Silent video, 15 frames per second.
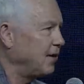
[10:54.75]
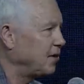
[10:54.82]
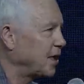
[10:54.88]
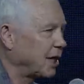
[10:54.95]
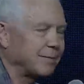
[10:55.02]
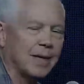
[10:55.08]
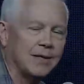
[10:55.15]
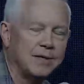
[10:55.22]
You
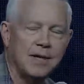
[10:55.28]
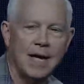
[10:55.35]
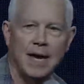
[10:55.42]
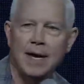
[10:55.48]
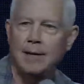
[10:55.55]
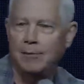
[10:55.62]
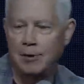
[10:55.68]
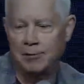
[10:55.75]
talk about the tithe.
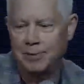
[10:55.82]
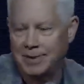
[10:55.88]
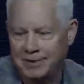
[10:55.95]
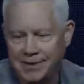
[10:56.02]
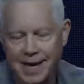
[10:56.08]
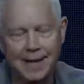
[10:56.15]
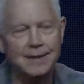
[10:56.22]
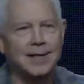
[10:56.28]
Hey, I want to put the
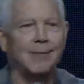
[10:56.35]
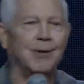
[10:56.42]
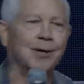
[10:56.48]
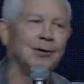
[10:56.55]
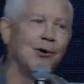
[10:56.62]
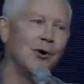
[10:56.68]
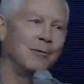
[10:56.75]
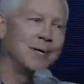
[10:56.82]
tithe in. I want
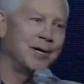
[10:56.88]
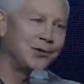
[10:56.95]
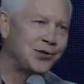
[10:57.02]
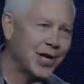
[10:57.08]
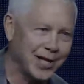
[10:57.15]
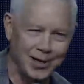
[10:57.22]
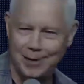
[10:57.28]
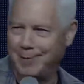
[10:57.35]
to go home and get a
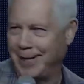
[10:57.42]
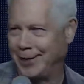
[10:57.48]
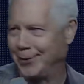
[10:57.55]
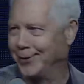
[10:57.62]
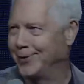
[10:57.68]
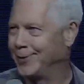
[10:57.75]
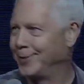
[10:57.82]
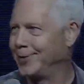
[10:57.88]
check in the mail.
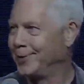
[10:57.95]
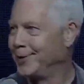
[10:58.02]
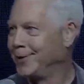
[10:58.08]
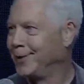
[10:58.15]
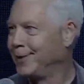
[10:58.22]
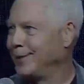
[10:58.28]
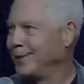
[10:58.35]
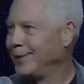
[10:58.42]

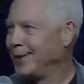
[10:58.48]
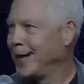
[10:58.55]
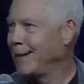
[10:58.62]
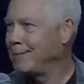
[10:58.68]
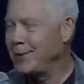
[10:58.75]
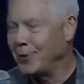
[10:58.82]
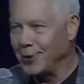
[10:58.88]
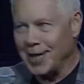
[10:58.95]
I
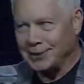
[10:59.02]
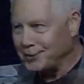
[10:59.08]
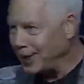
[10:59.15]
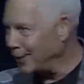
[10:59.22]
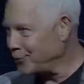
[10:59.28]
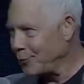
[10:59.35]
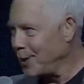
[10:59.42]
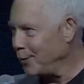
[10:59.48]
mean, you know, that's
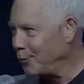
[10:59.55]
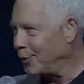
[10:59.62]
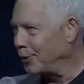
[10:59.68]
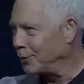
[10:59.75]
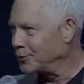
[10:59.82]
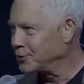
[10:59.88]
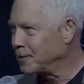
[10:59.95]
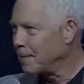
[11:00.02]
not the way it
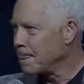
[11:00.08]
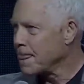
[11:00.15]
works.